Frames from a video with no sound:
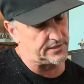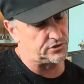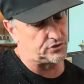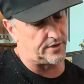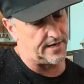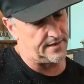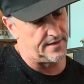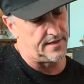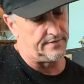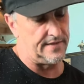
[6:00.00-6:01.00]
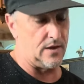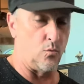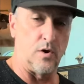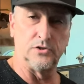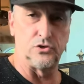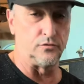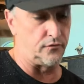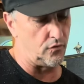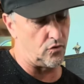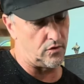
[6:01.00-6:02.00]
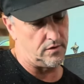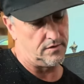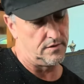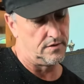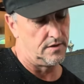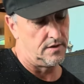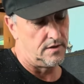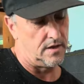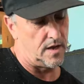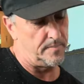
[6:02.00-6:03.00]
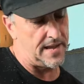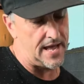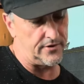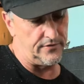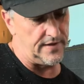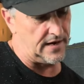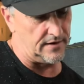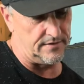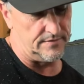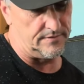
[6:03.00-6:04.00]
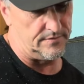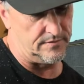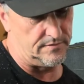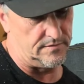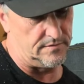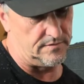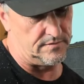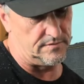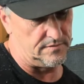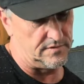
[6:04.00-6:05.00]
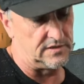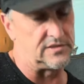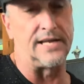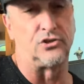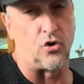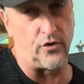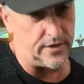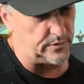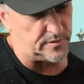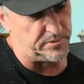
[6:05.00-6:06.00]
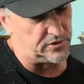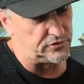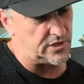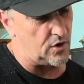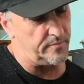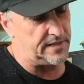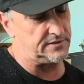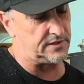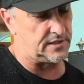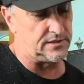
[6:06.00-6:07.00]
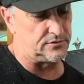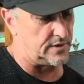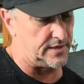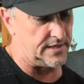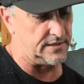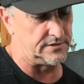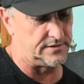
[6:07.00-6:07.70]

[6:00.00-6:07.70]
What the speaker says: string, that 1, 2, 4 pattern there. It's like Dorian with the blues note, basically, is what it is.